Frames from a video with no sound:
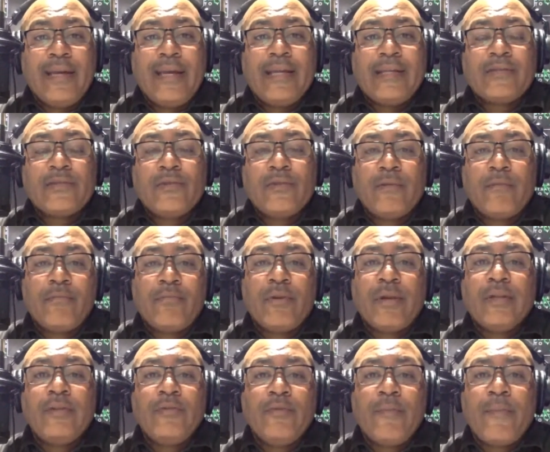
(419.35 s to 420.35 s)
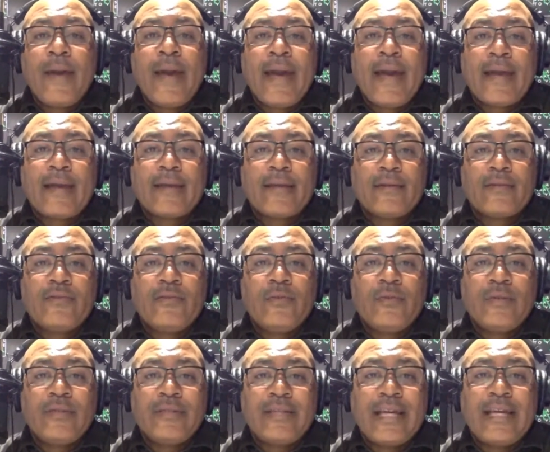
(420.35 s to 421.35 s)
it's going to bring you back
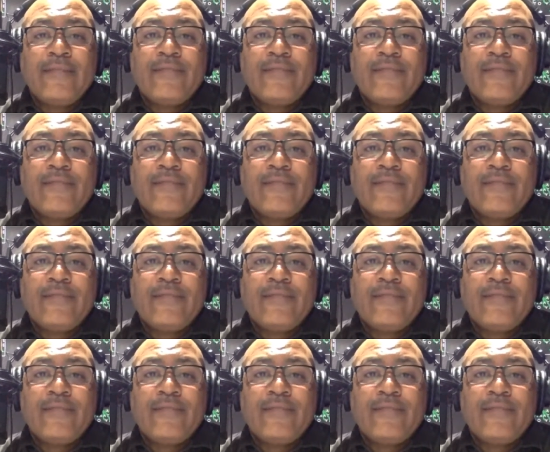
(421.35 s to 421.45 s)
to a safe